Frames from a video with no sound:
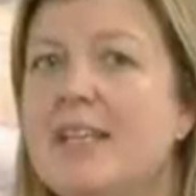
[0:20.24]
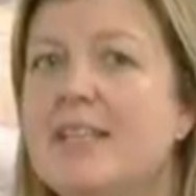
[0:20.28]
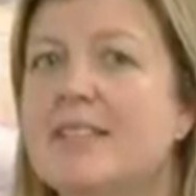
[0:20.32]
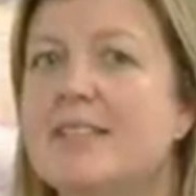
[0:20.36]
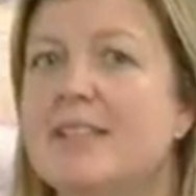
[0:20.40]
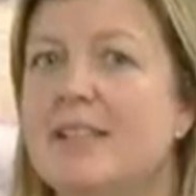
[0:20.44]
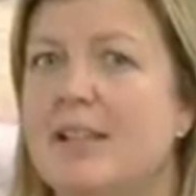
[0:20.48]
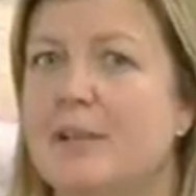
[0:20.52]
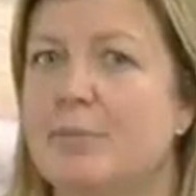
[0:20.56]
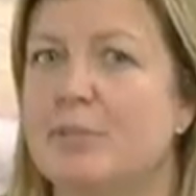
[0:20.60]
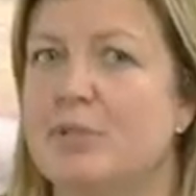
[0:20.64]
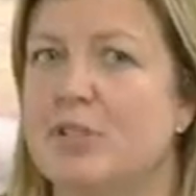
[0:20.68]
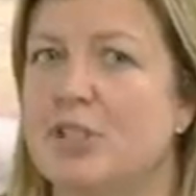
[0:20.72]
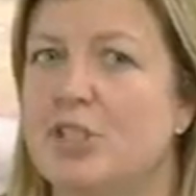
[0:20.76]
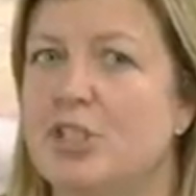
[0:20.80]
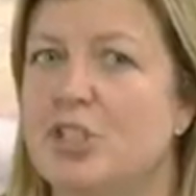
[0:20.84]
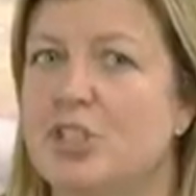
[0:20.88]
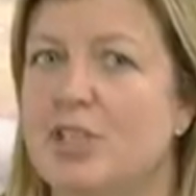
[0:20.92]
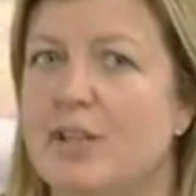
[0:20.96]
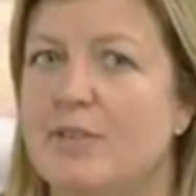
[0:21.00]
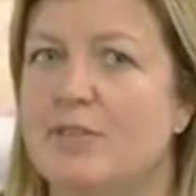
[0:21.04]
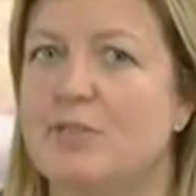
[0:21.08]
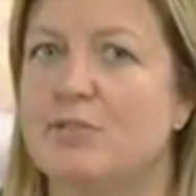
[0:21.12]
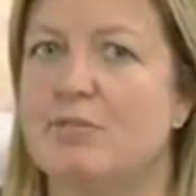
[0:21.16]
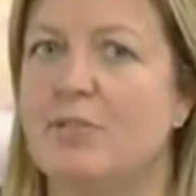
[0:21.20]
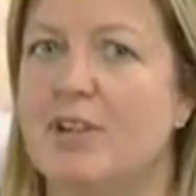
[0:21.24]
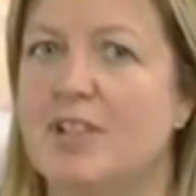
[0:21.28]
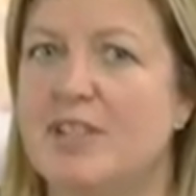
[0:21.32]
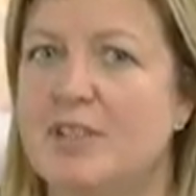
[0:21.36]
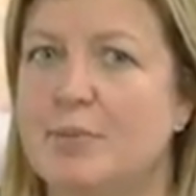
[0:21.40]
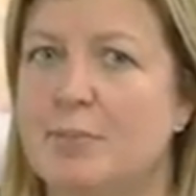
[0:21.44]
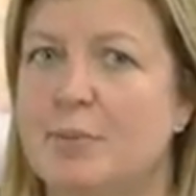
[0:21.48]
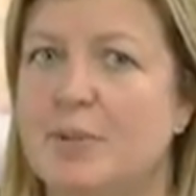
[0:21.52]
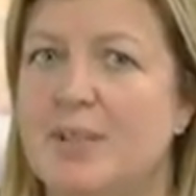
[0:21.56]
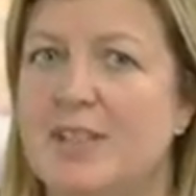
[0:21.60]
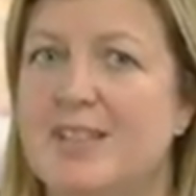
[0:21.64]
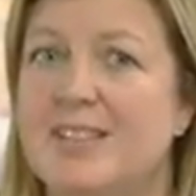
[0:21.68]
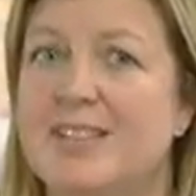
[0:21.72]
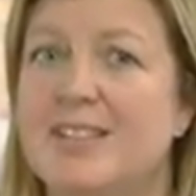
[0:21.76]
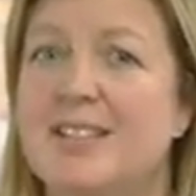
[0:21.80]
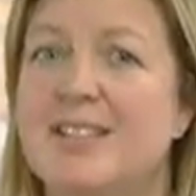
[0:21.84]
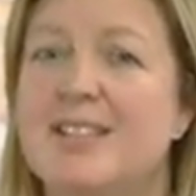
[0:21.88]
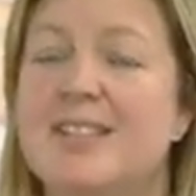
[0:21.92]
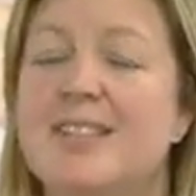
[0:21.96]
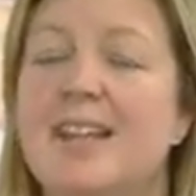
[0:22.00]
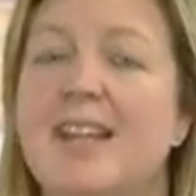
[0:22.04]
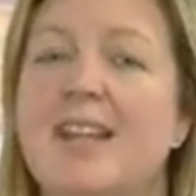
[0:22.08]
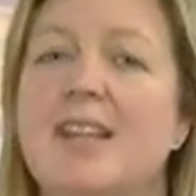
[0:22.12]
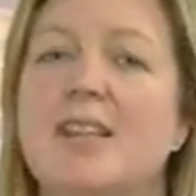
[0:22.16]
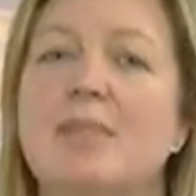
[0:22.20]
celebrity chefs' recipes
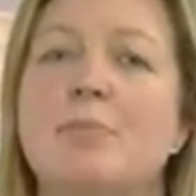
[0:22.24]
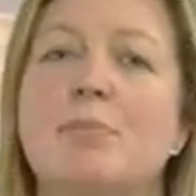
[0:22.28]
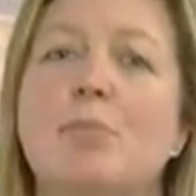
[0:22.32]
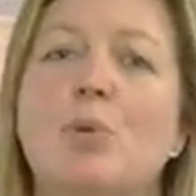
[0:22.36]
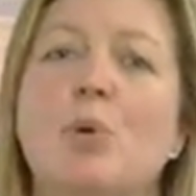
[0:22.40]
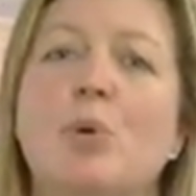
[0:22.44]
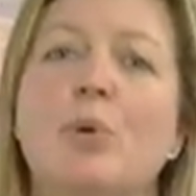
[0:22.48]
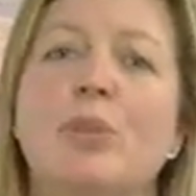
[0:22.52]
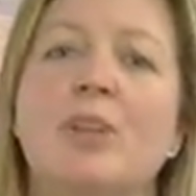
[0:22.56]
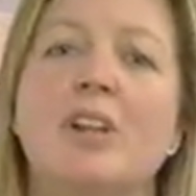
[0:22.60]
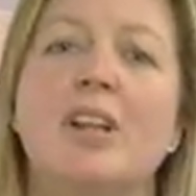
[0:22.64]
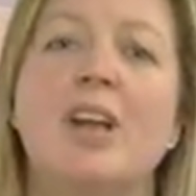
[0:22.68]
contain more than